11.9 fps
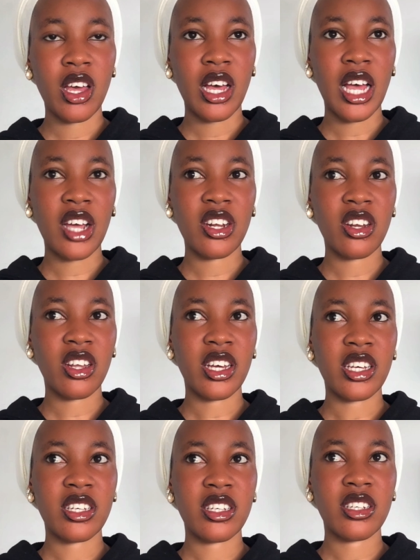I kind of
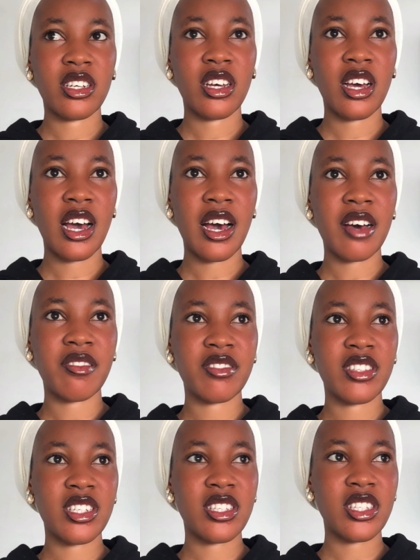like have
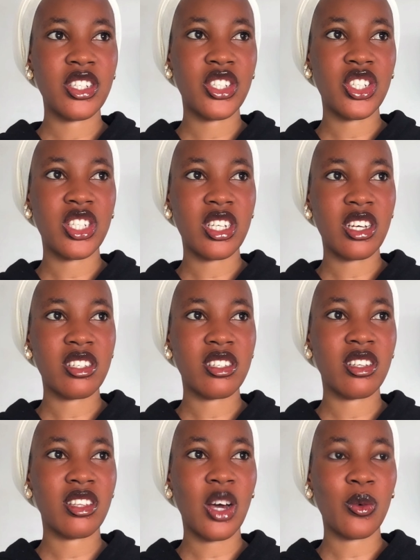this
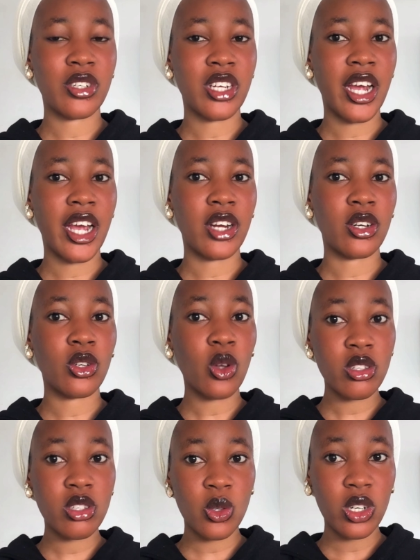itchiness down there and
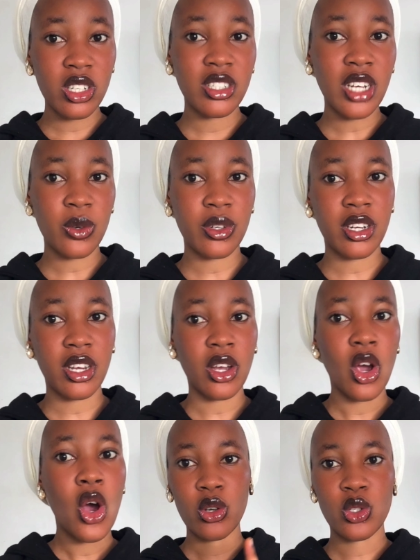not only down there
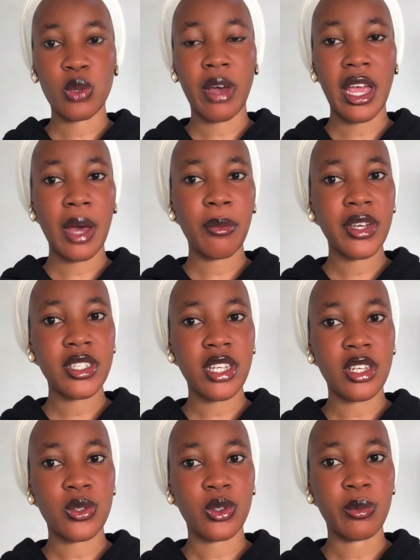also my armpit
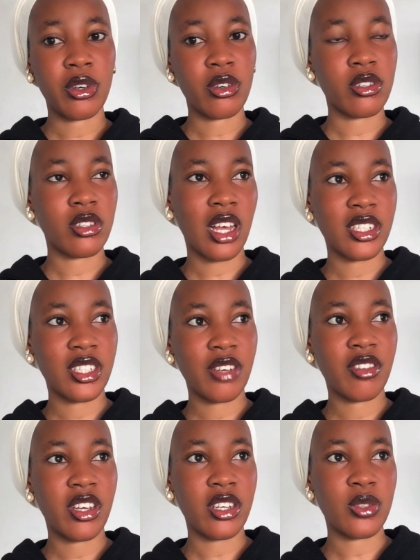as well because i shaved
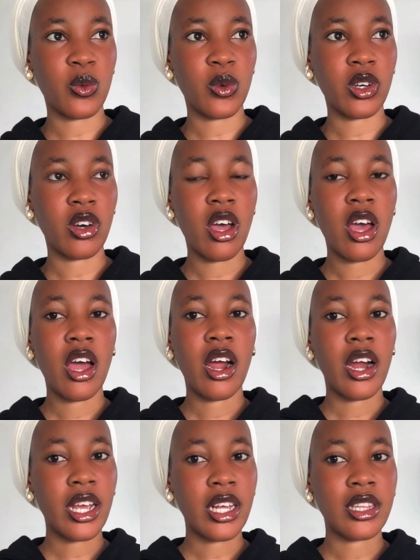there as well
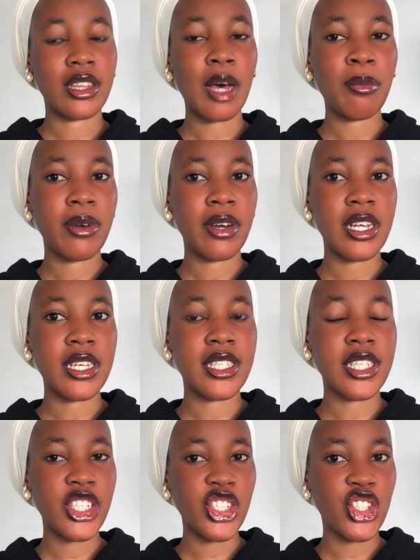and that
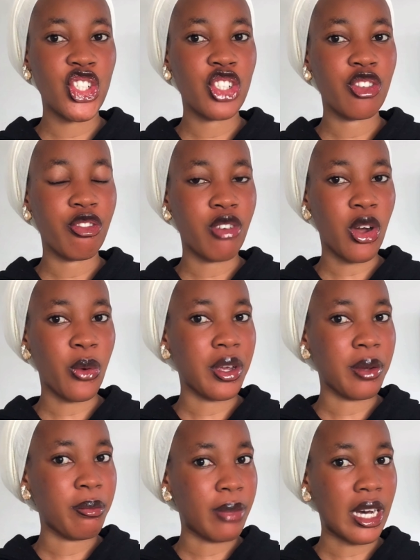place itch very
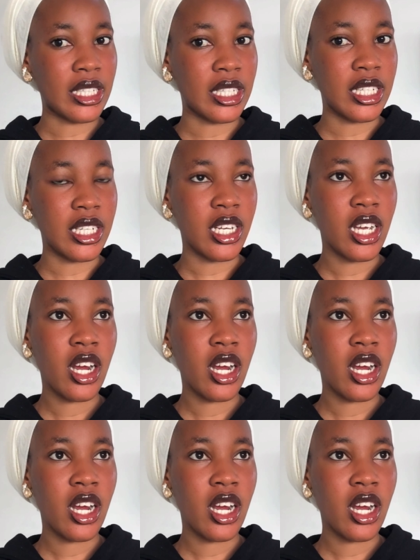badly